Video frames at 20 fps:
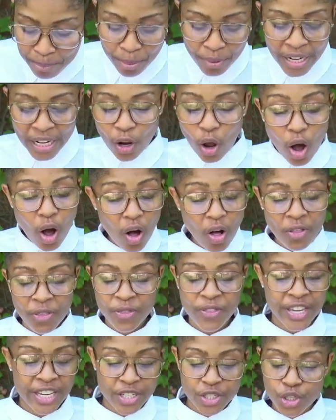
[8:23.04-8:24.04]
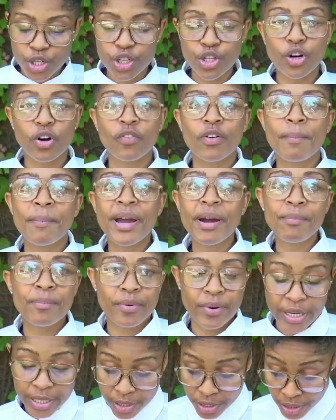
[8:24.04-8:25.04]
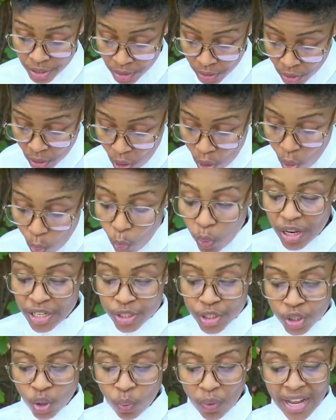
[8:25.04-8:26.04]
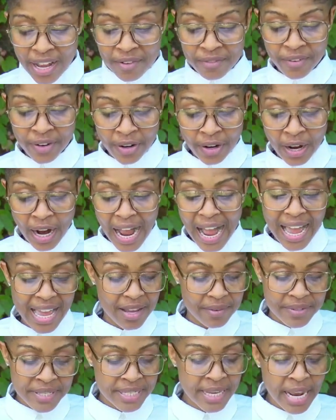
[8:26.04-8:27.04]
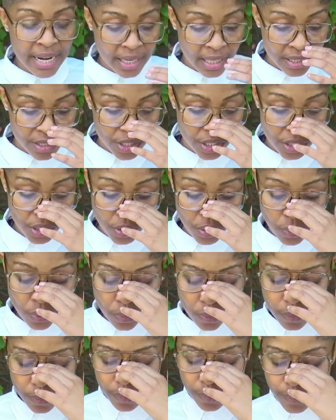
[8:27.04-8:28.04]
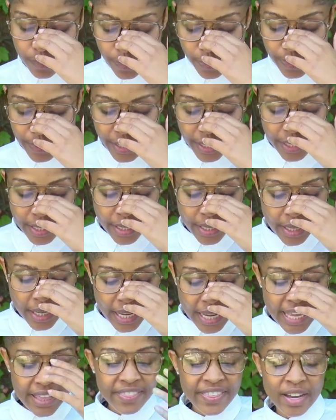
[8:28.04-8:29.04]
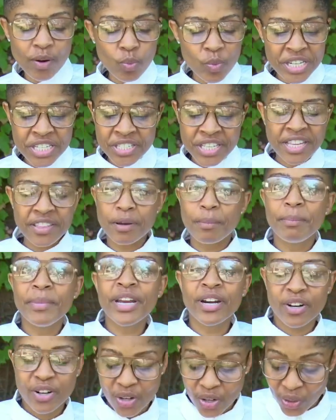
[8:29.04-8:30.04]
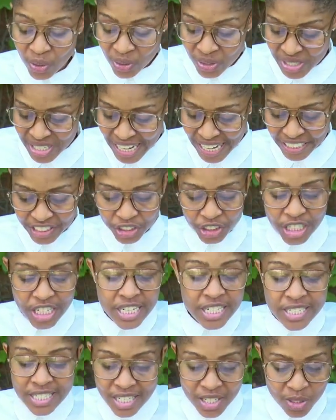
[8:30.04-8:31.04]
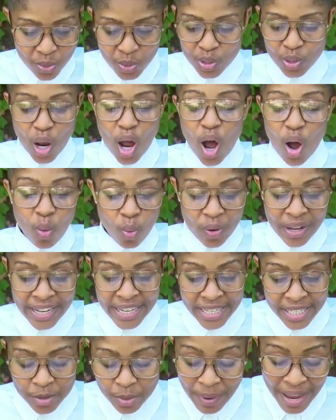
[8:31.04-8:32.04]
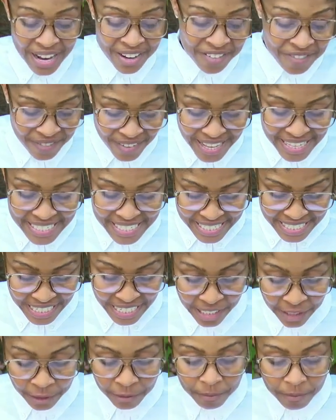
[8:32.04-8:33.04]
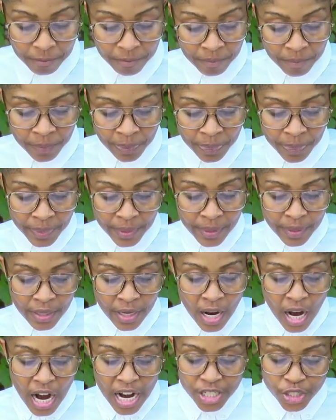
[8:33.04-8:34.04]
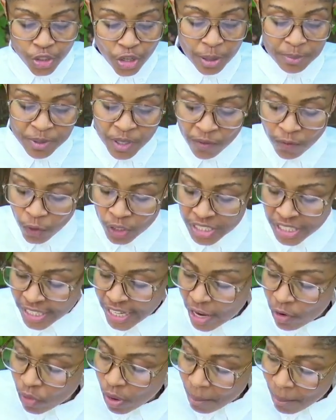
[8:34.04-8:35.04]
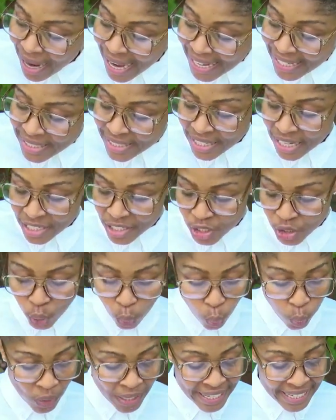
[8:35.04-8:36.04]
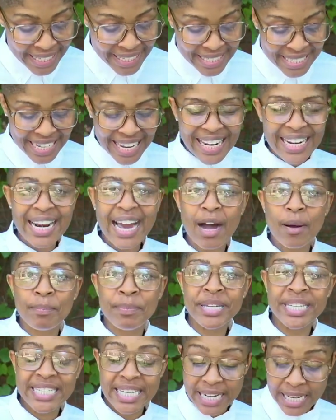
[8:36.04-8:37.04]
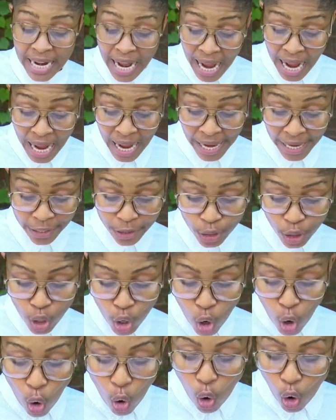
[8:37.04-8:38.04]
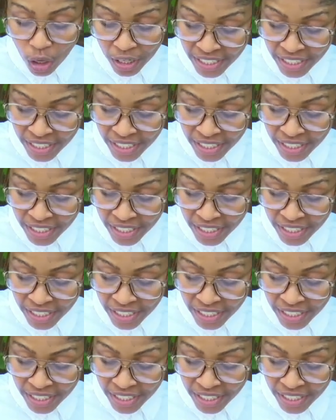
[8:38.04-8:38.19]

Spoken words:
bring all things to your remembrance, whatsoever I have said unto you. And then we see the miracles that Jesus was always manifesting. Our scripture for today reminds us the wind cannot be denied or